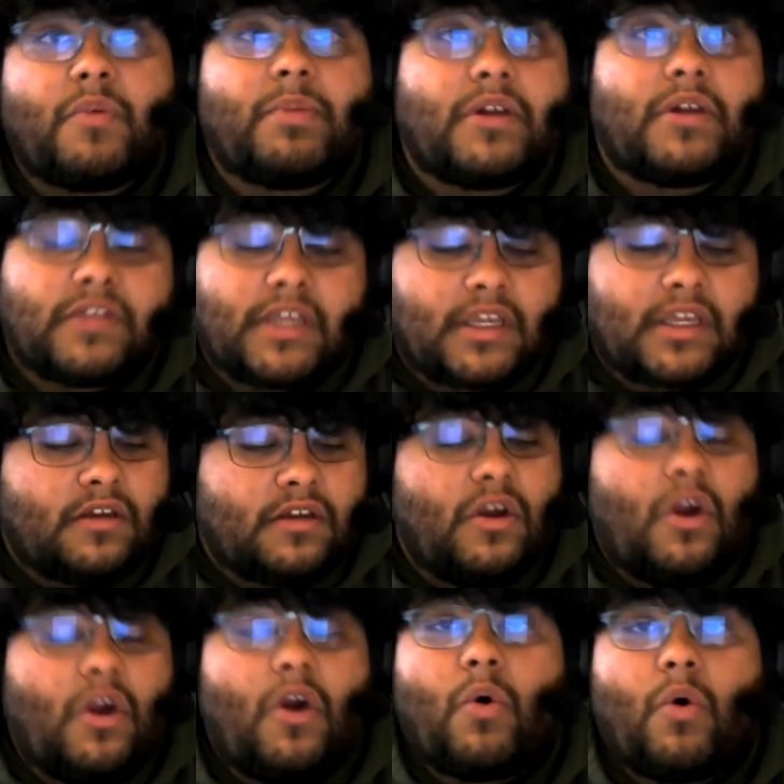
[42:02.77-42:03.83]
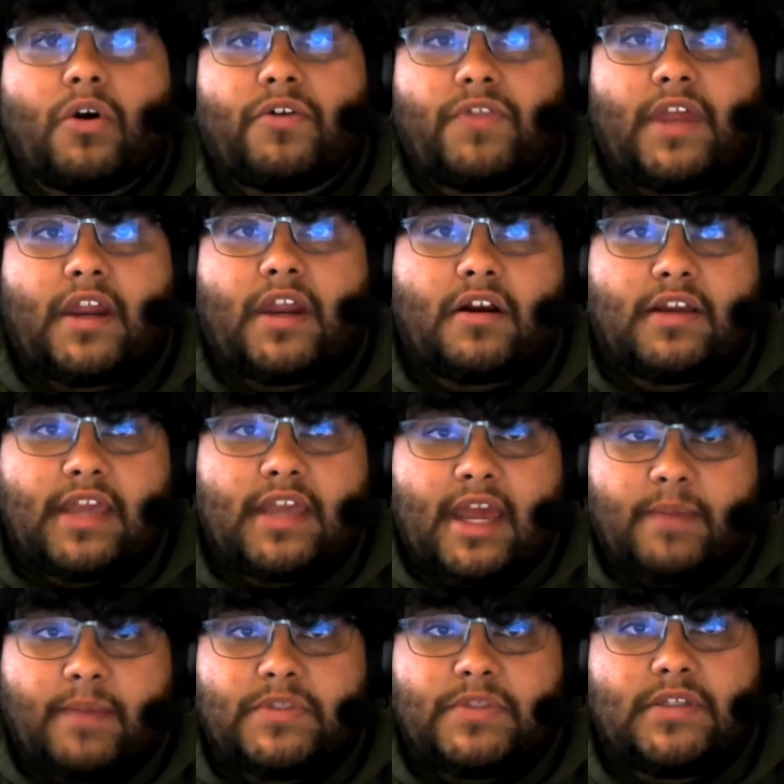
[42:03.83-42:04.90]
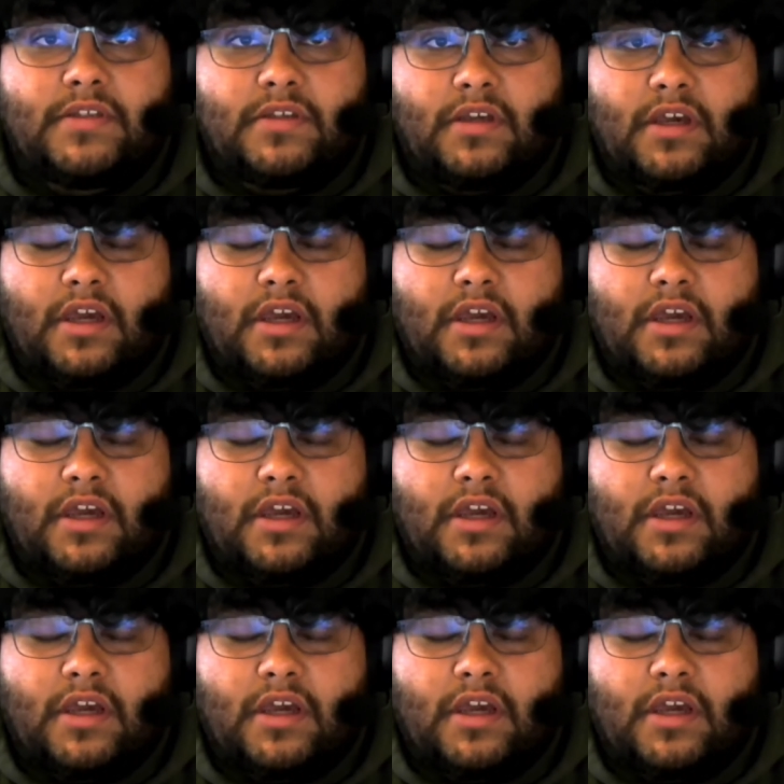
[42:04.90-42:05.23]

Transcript: building, or they are kept